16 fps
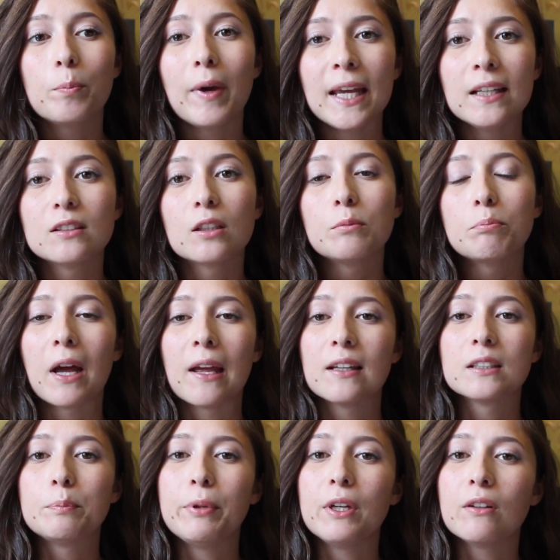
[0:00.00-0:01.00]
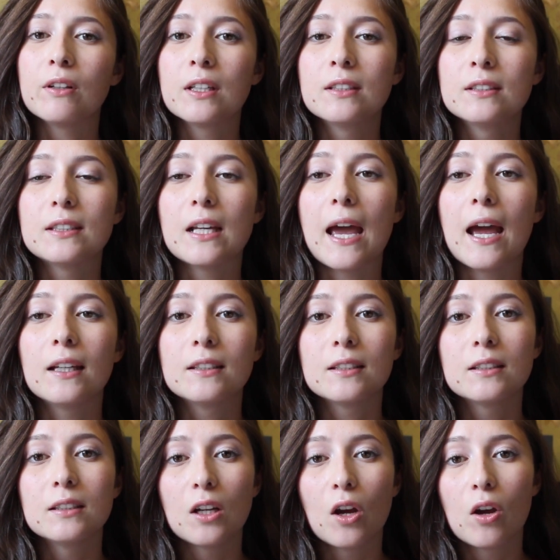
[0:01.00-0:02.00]
based on my experience at
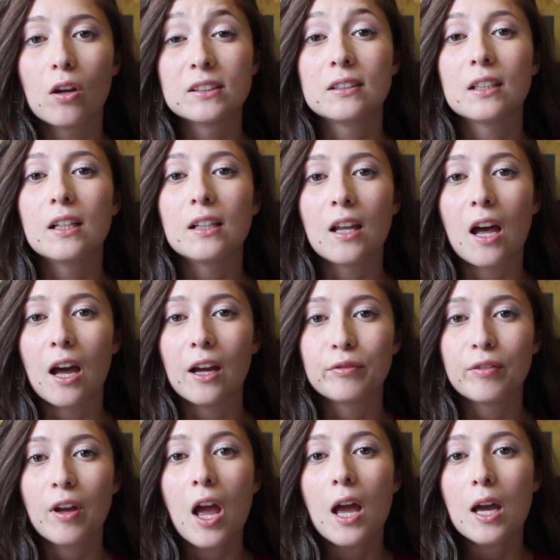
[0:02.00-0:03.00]
NOS Alive